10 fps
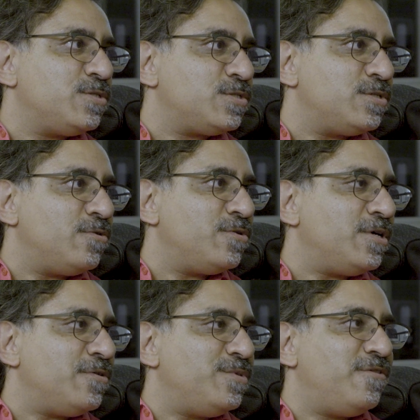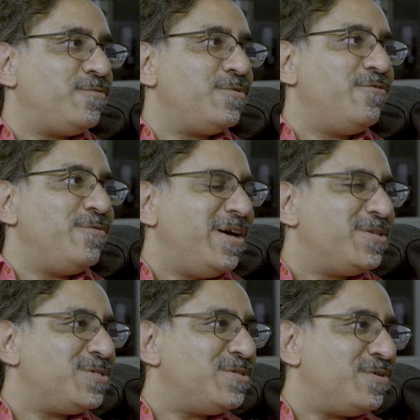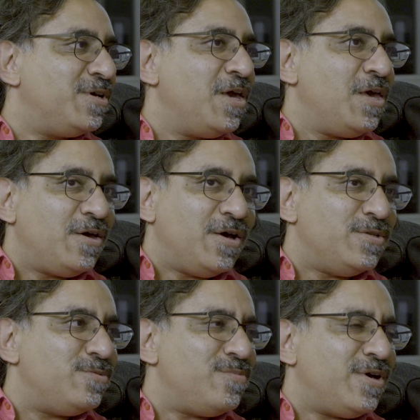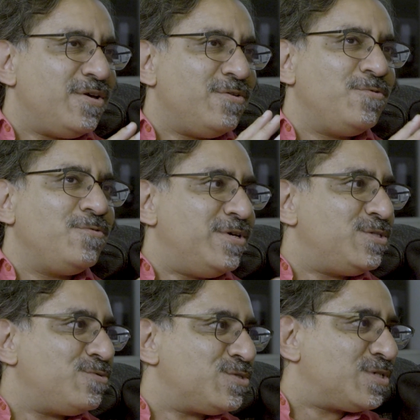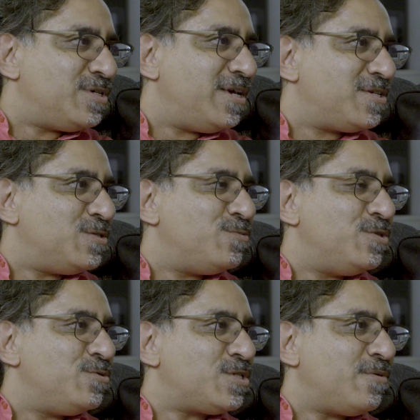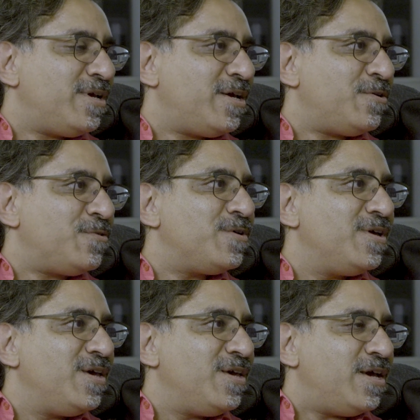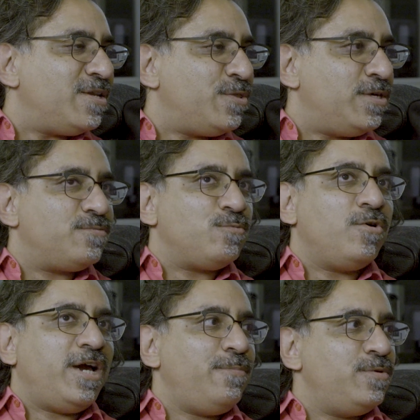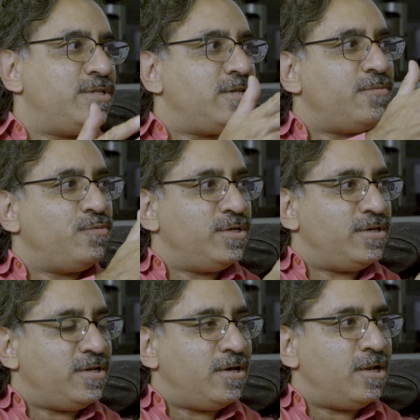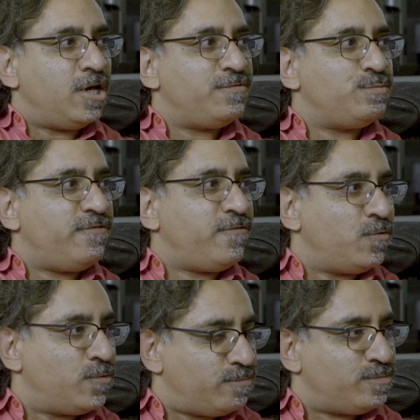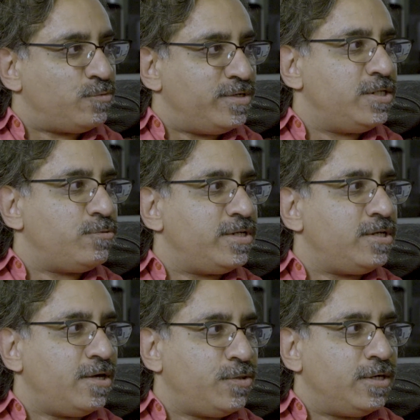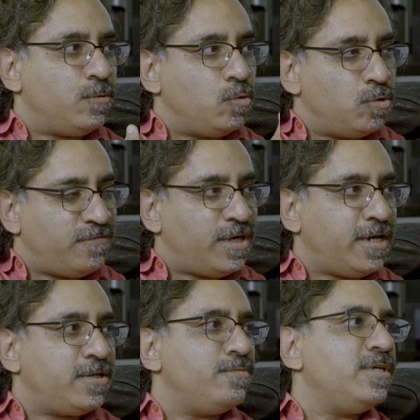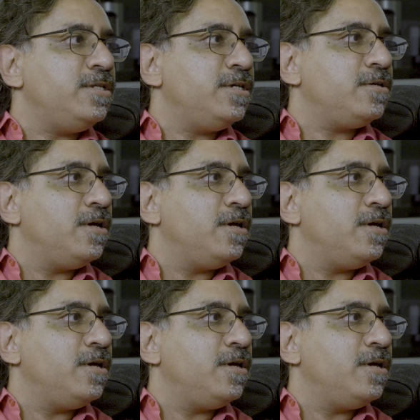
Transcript: It's an honour. I never would have imagined, but I always was connected with you somehow. And I think what happened in our lives before 2020, I think all of that had a meaning.